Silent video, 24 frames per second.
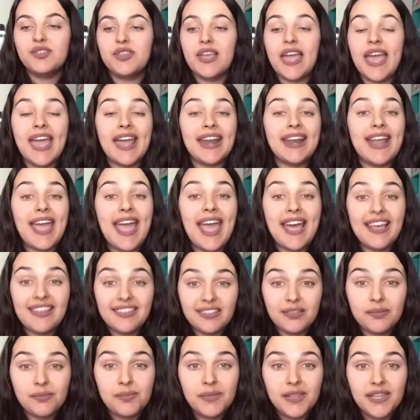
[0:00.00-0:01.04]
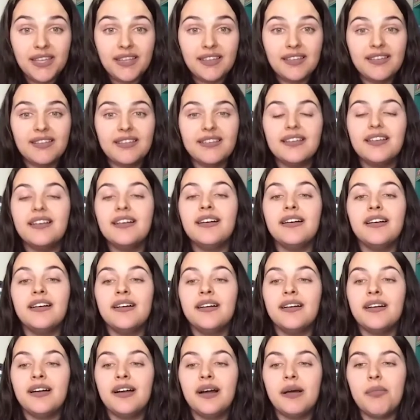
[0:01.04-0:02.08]
and ask me
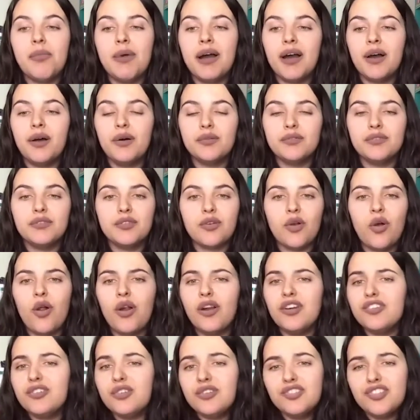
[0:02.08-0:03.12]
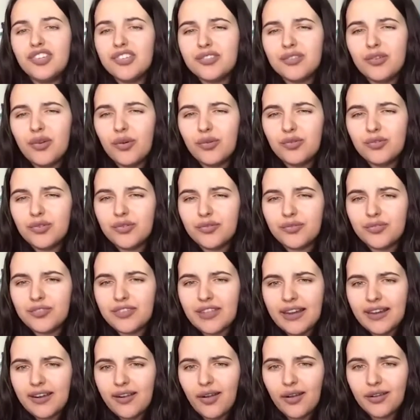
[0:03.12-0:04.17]
about, or just go to
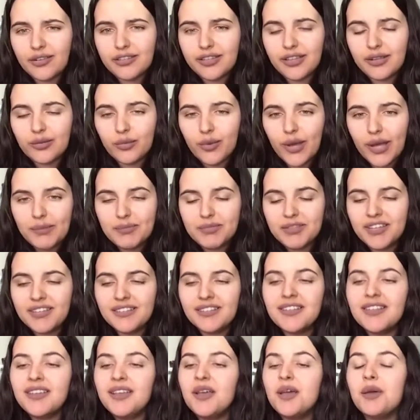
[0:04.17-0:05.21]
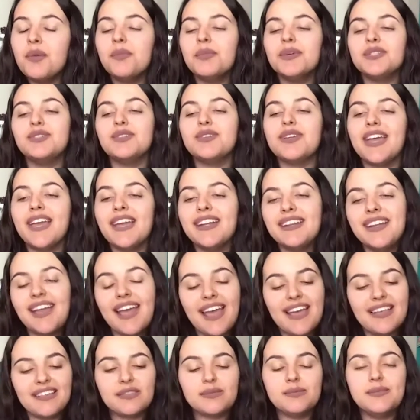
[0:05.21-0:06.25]
Study Hogshead website, but you can
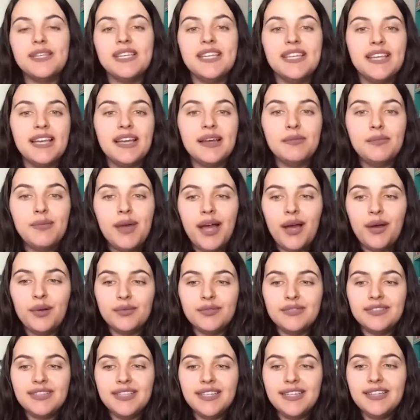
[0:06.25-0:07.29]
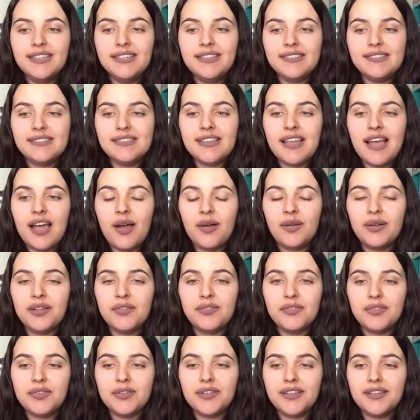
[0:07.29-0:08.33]
ask me about this. I'll
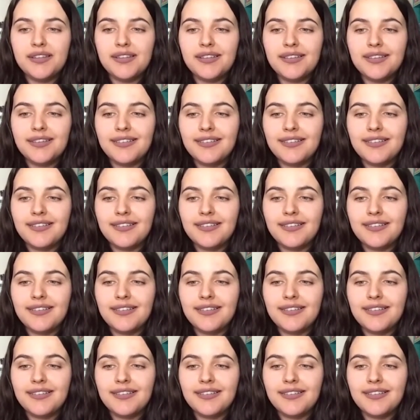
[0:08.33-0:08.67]
leave you the